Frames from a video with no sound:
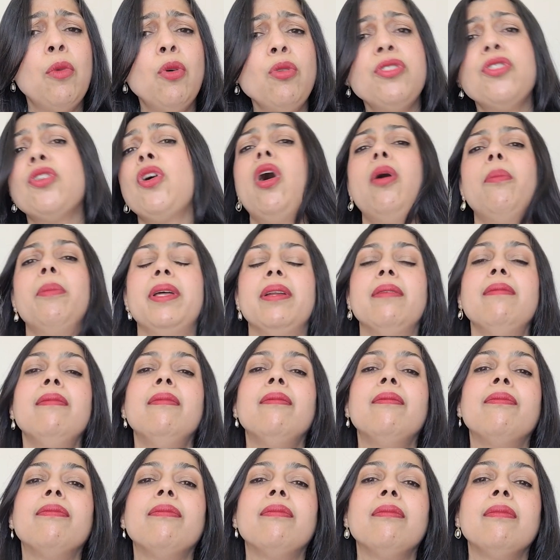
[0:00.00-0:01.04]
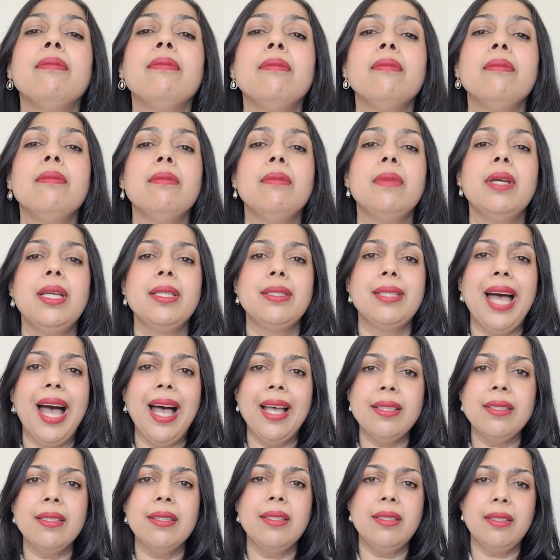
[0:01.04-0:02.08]
most common is
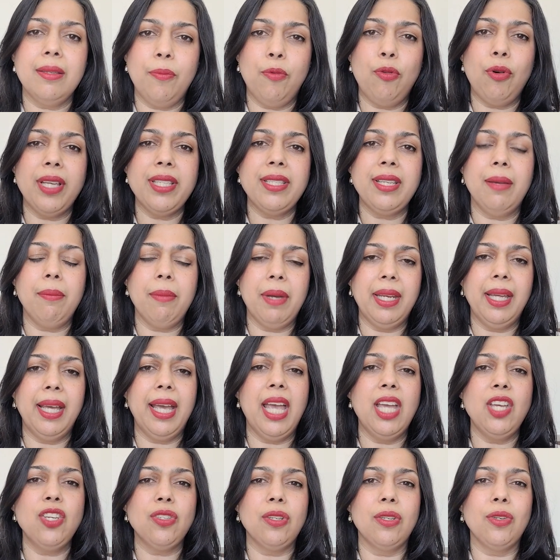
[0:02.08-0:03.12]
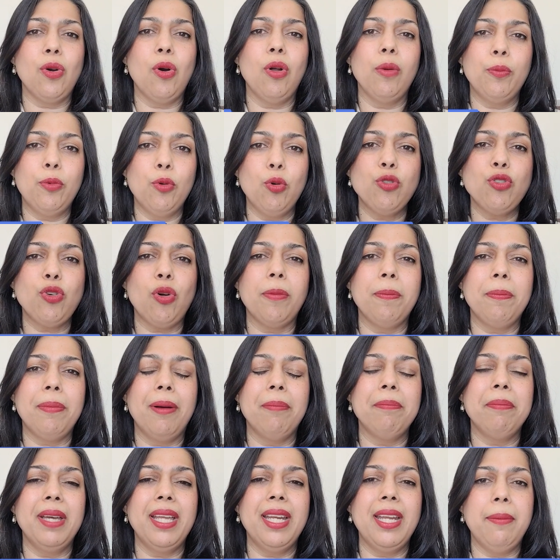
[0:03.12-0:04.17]
acid-suppressing medication called proton
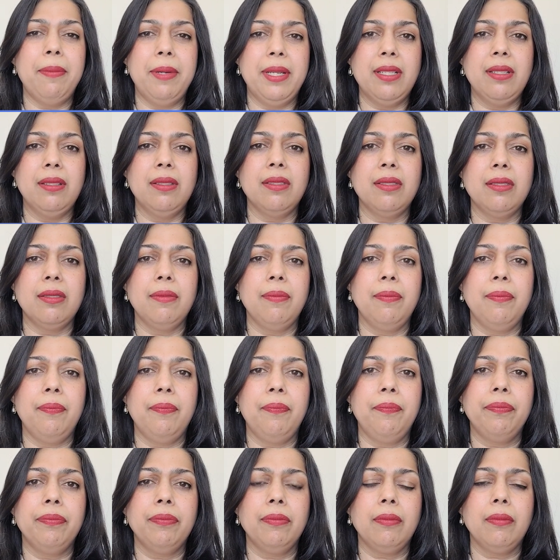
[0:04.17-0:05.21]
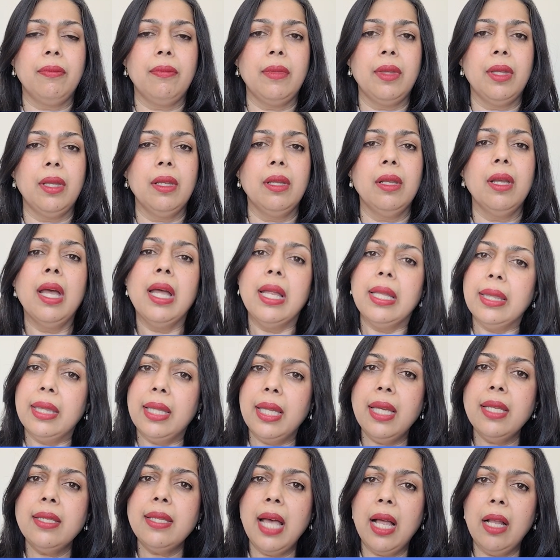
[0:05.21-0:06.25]
pump inhibitors.
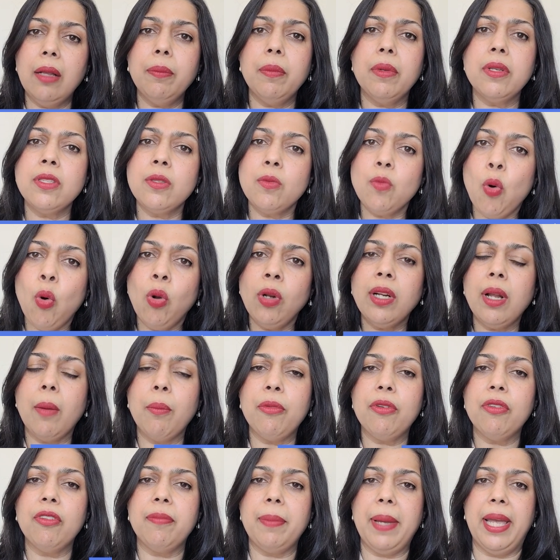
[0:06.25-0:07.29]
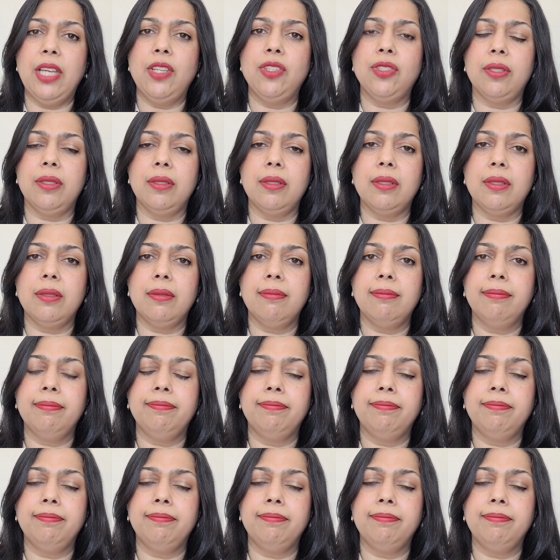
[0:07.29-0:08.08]
These help a small number of patients.